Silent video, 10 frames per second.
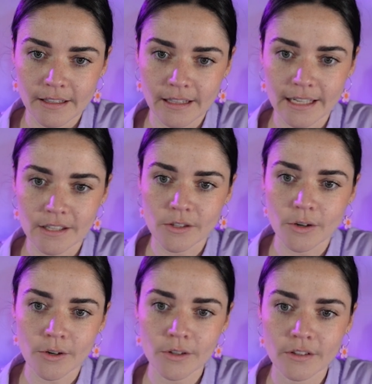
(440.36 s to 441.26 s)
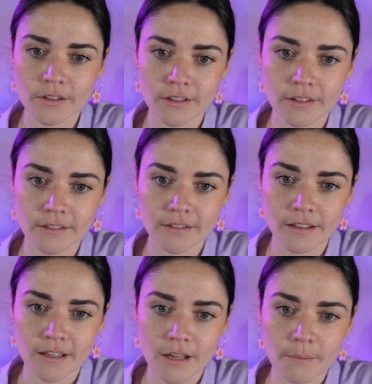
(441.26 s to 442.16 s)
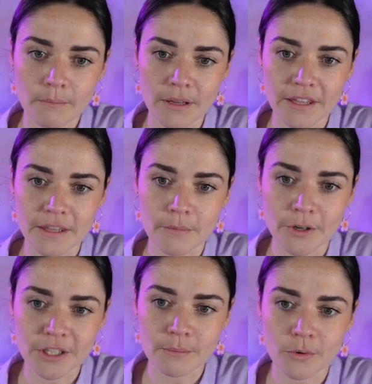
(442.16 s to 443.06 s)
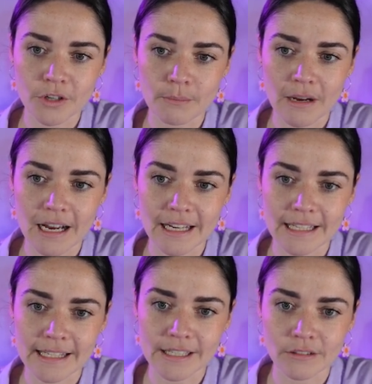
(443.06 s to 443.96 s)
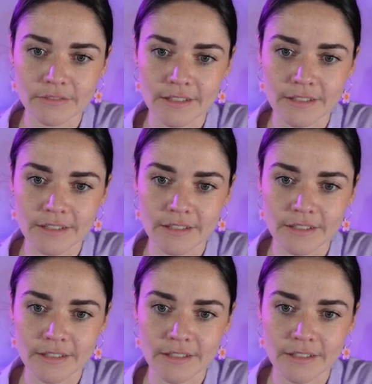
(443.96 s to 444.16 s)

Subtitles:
like so, but that the most important part is still